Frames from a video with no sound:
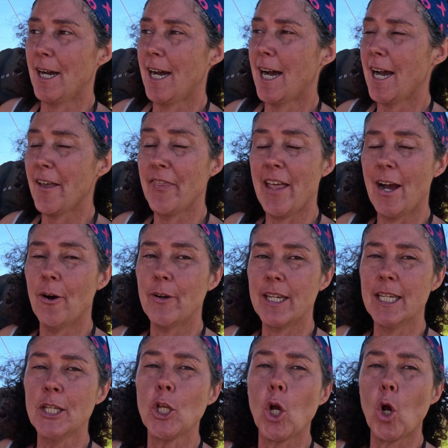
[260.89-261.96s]
Are now
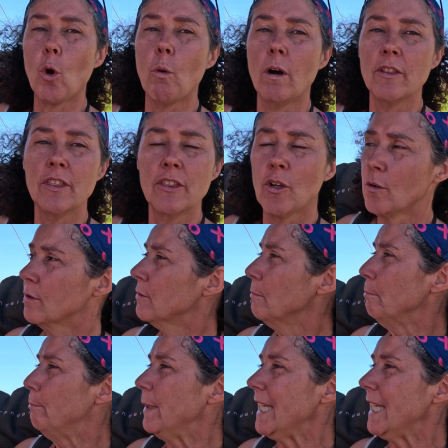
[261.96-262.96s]
in Kwandong